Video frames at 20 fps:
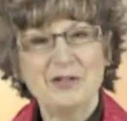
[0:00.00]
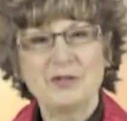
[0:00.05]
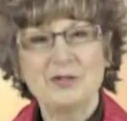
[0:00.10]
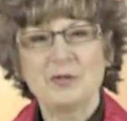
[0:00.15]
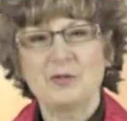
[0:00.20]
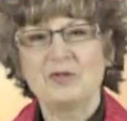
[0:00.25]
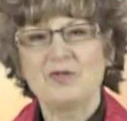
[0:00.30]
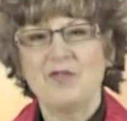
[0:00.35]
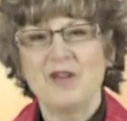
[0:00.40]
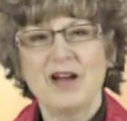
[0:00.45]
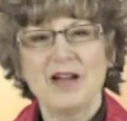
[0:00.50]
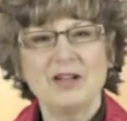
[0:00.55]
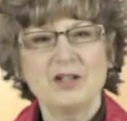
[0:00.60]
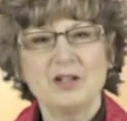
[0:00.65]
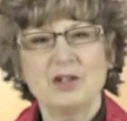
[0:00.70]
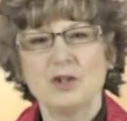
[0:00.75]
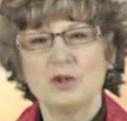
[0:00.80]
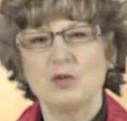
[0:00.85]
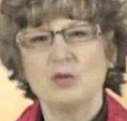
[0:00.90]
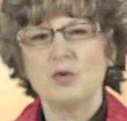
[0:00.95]
to
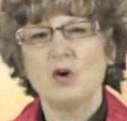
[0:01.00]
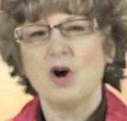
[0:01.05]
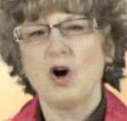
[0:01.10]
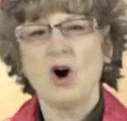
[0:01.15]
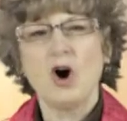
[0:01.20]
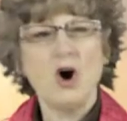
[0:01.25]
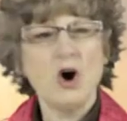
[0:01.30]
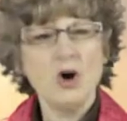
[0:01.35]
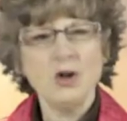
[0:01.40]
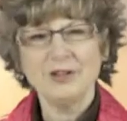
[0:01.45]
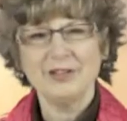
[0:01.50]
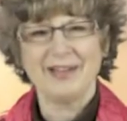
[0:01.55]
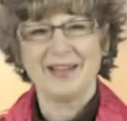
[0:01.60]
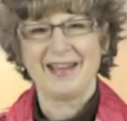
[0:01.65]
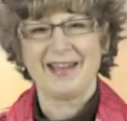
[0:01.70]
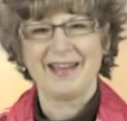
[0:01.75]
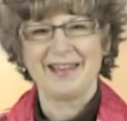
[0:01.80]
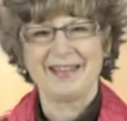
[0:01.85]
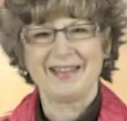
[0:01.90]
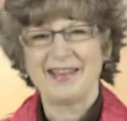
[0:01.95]
advise you all
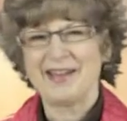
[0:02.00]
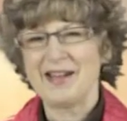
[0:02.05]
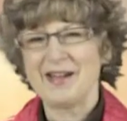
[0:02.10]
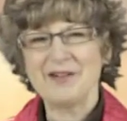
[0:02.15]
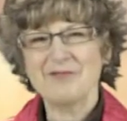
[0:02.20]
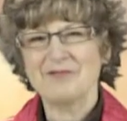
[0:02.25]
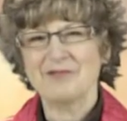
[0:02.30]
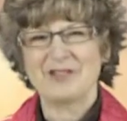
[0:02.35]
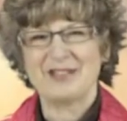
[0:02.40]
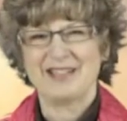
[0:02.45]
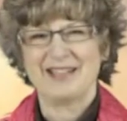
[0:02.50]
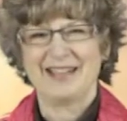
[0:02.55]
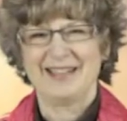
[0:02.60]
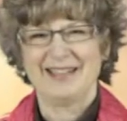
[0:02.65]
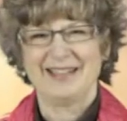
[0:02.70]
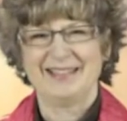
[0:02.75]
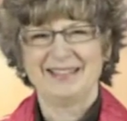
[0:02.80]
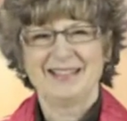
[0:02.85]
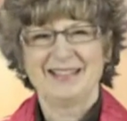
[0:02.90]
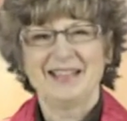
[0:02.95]
day, every
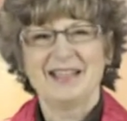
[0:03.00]
day?